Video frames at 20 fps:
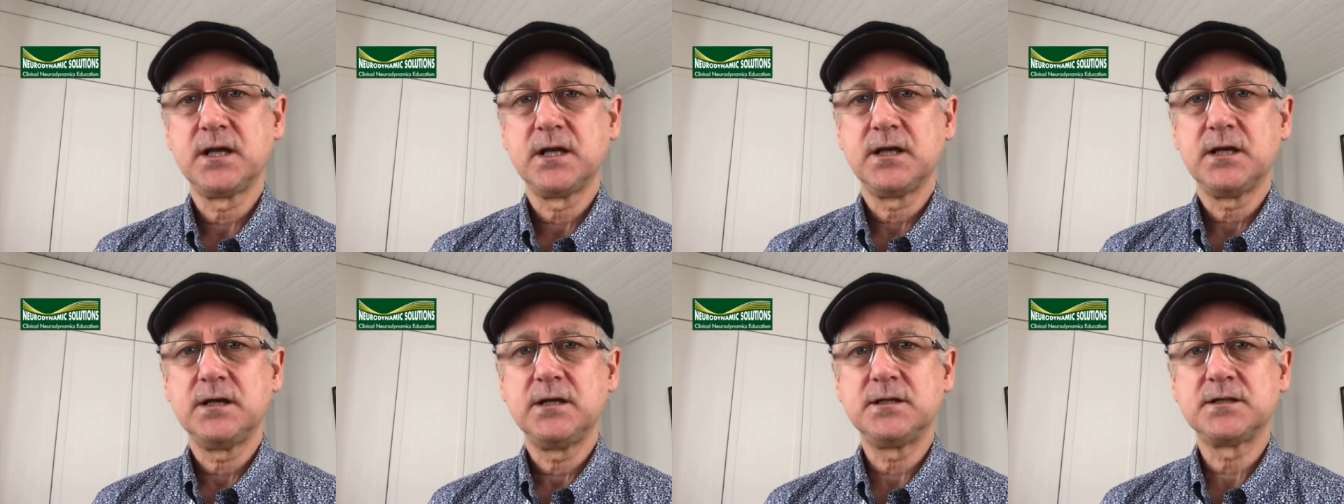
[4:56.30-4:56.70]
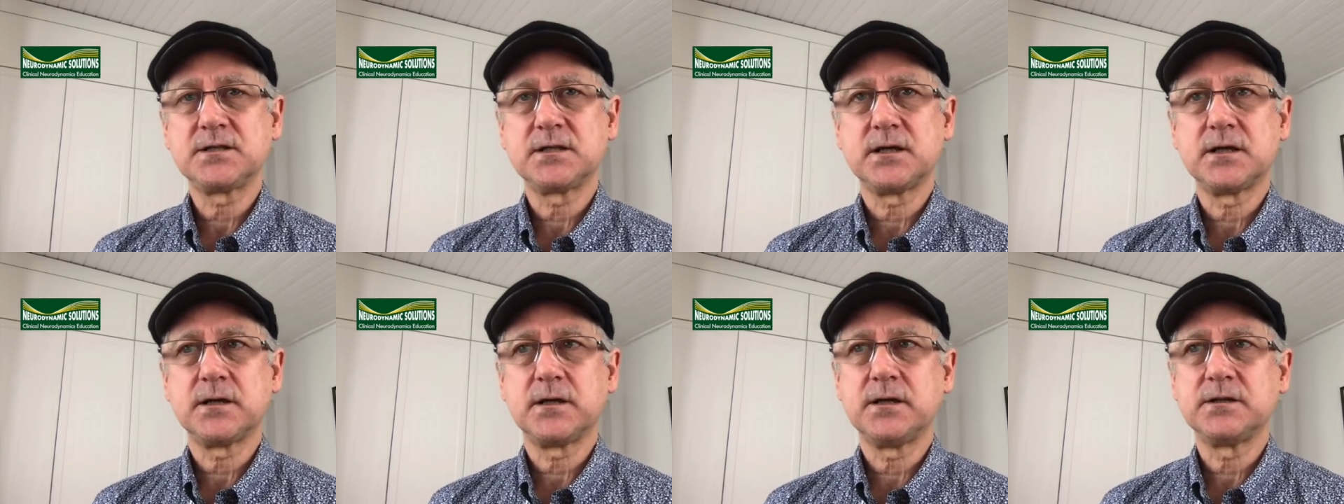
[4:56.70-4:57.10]
is
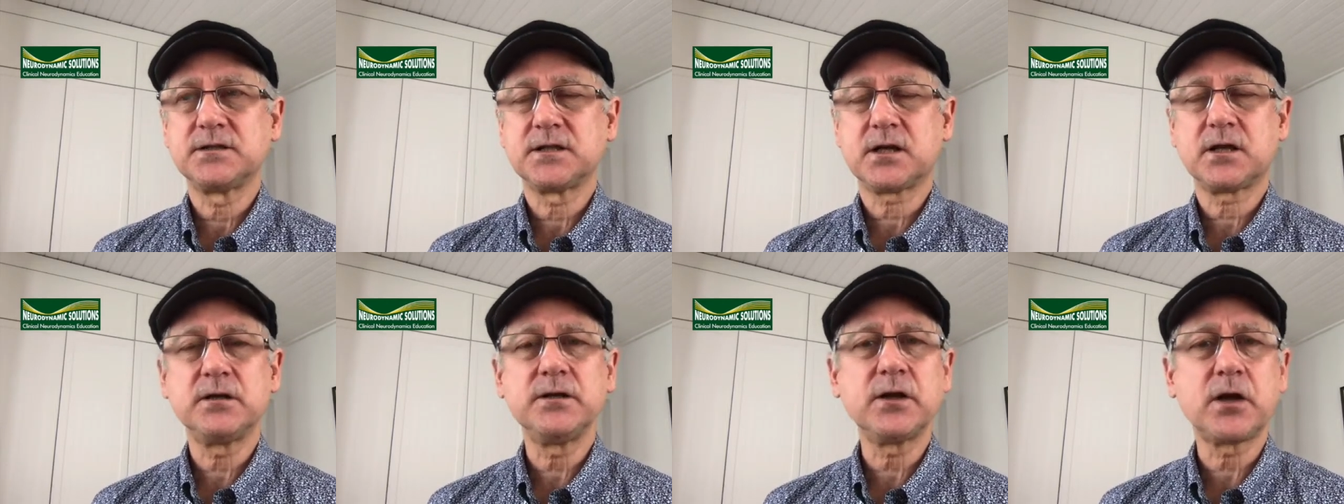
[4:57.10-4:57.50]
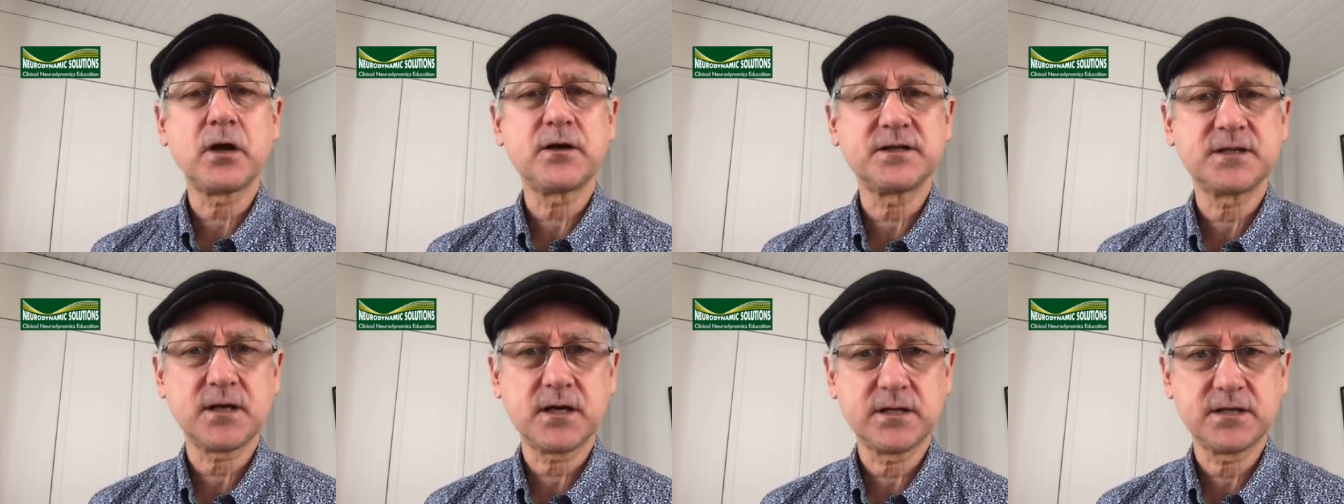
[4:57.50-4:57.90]
a
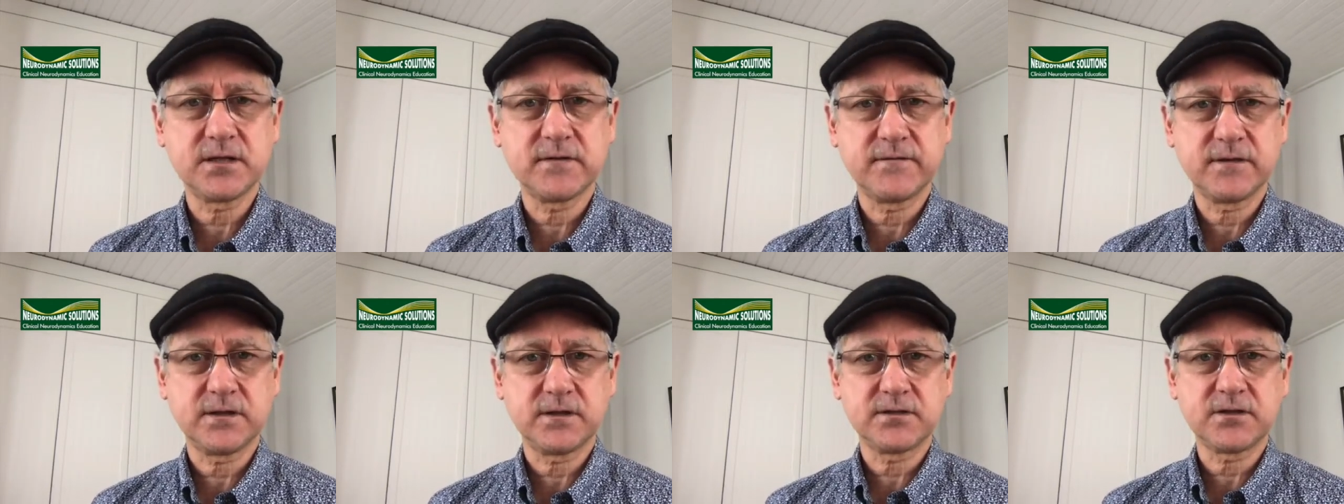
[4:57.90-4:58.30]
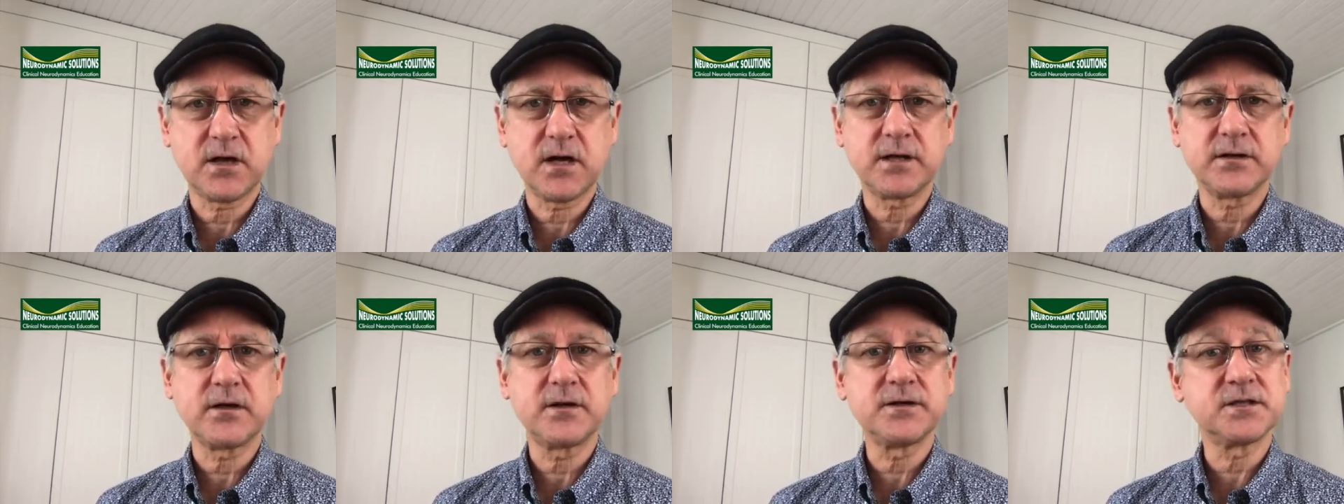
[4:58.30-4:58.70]
clinico-scientific
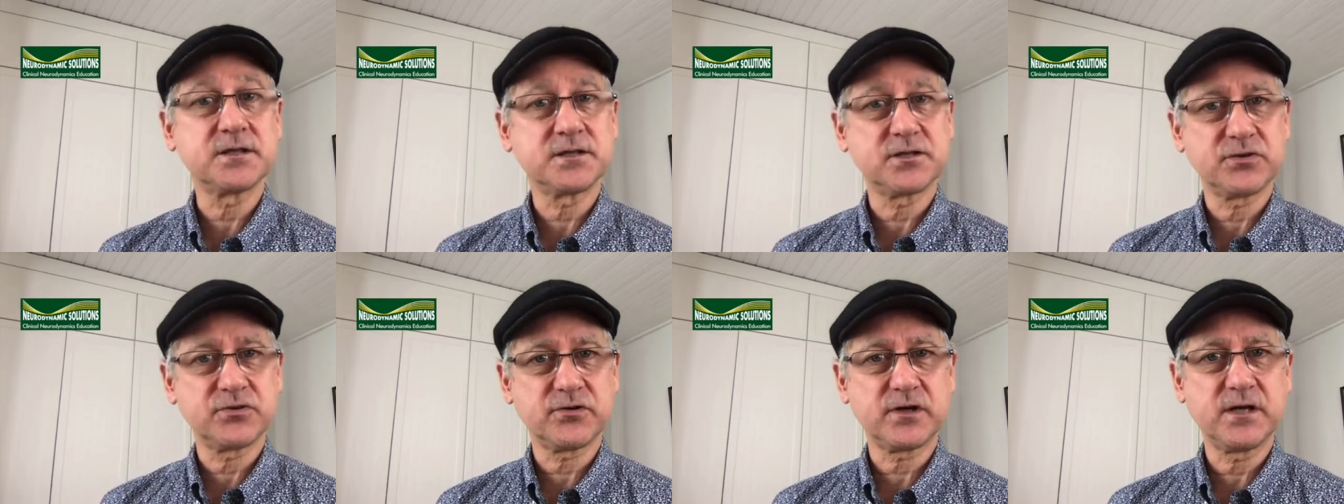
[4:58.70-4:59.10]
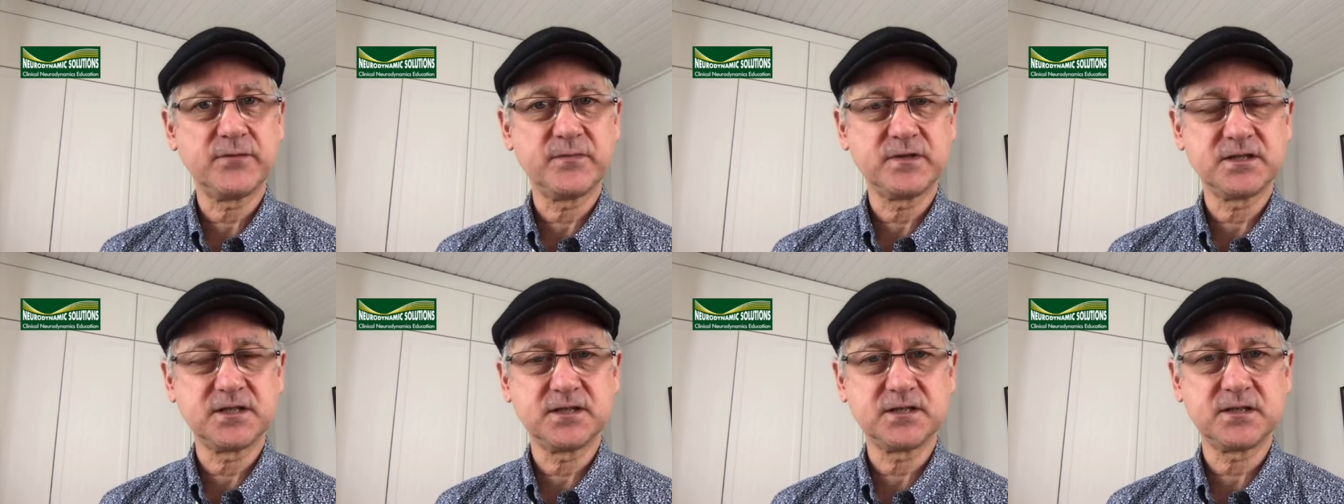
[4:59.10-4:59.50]
diagnosis and
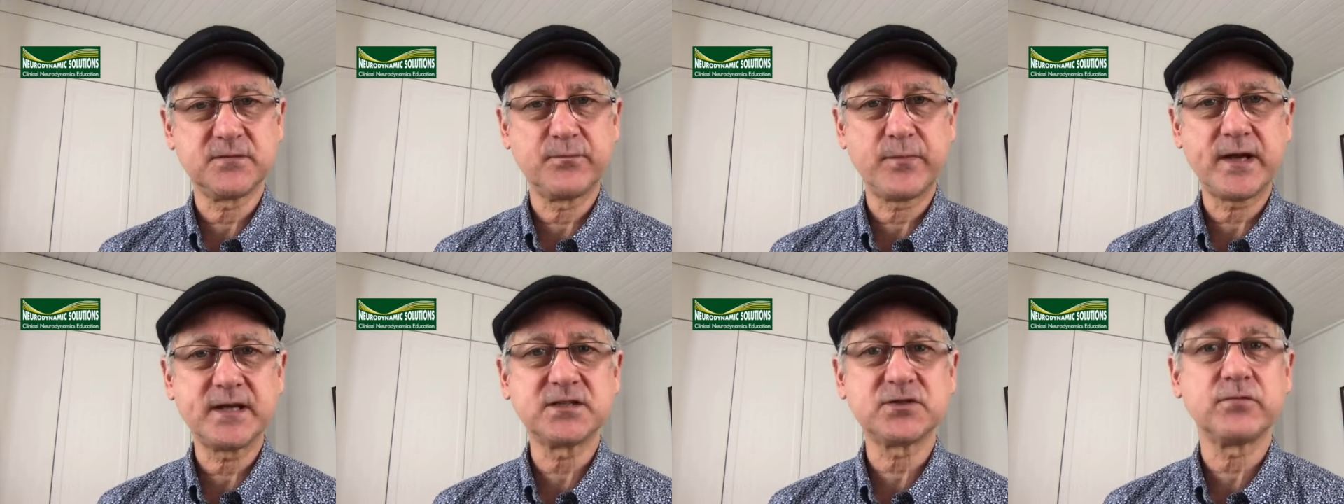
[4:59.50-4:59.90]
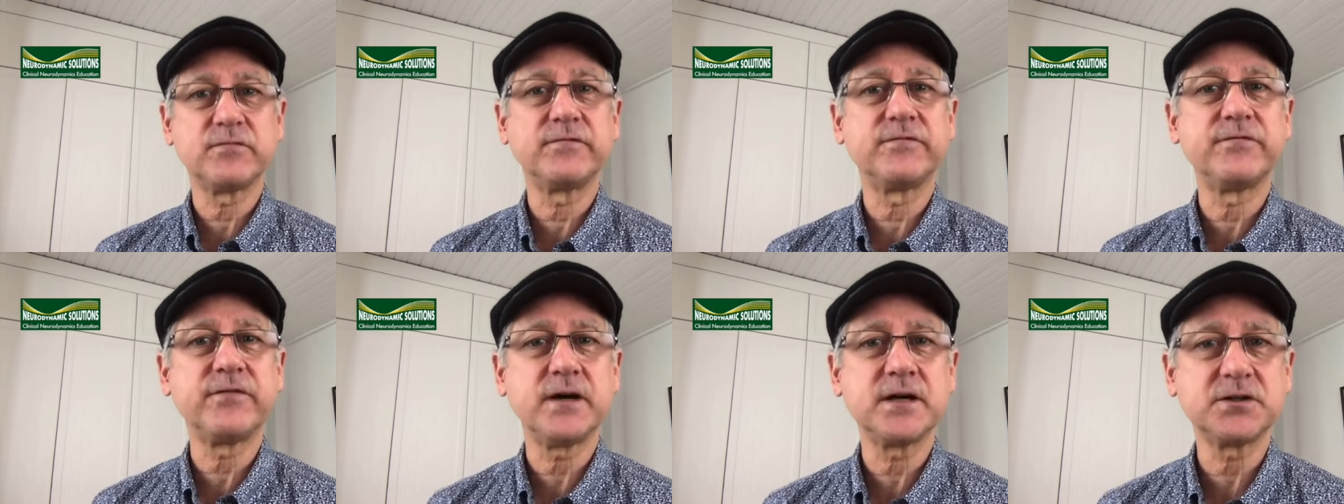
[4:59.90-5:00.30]
treatment system based on
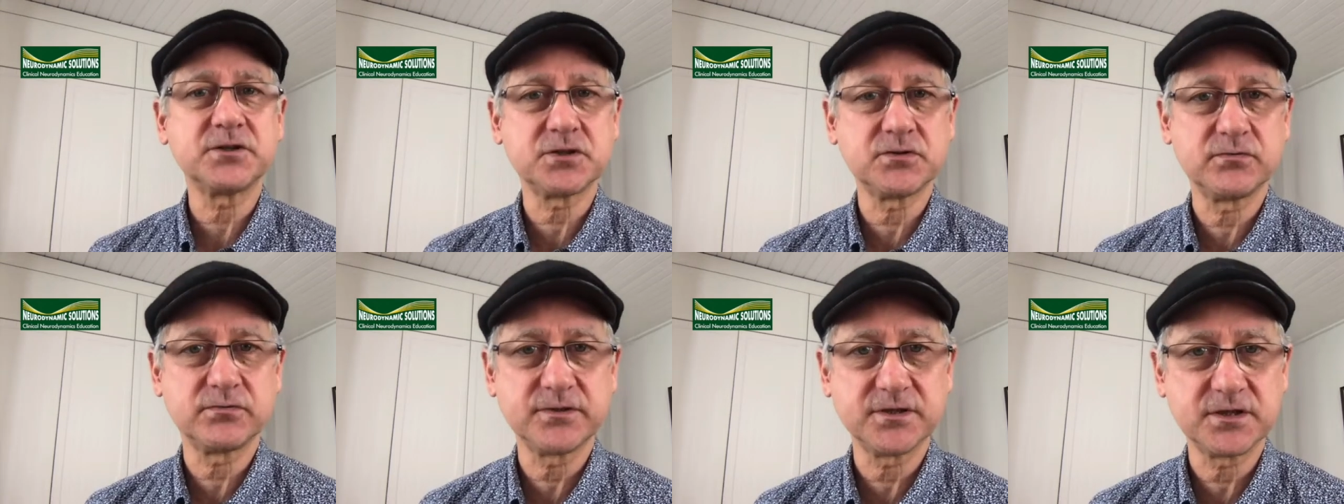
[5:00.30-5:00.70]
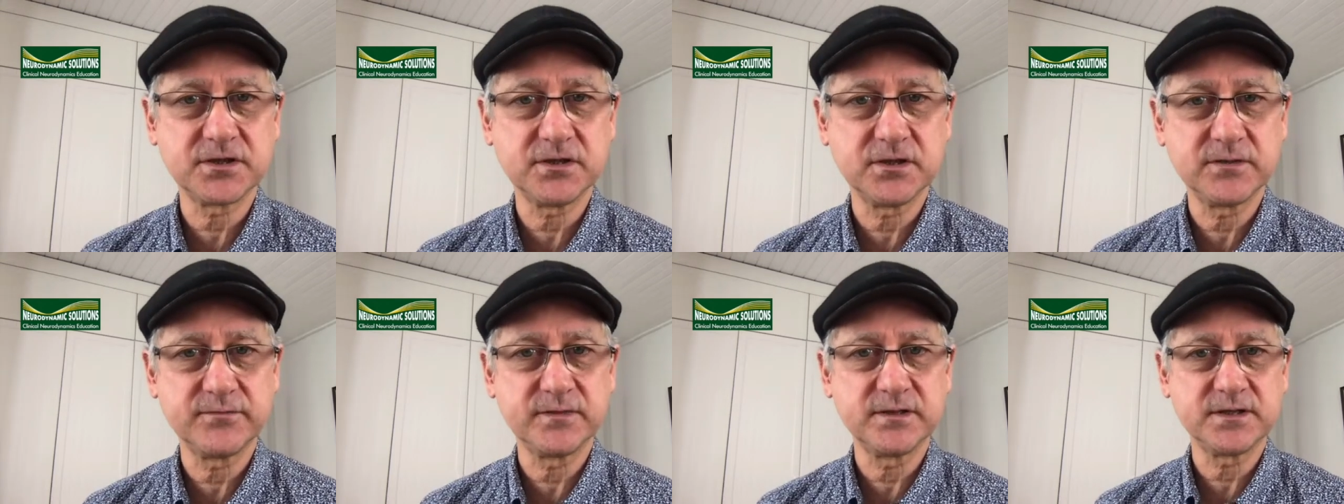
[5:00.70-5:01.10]
functional
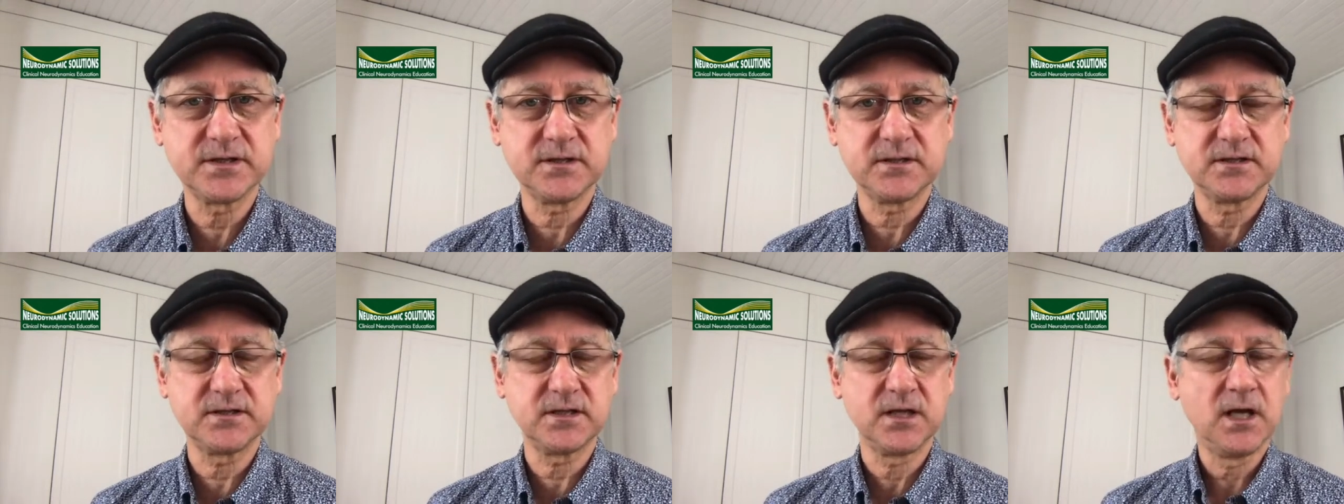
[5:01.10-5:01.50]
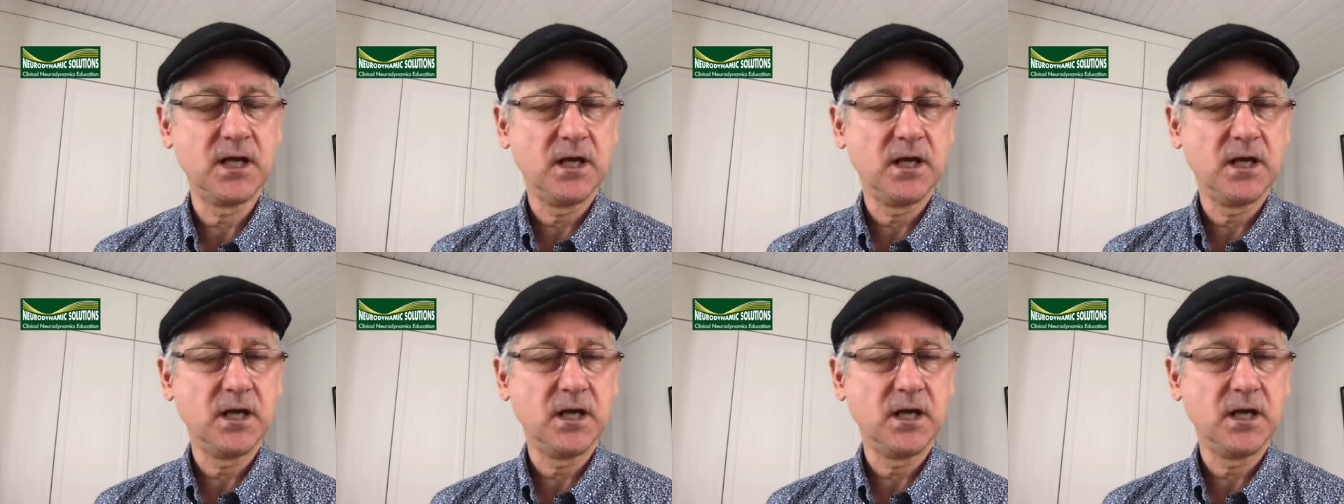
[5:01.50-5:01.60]
disturbances.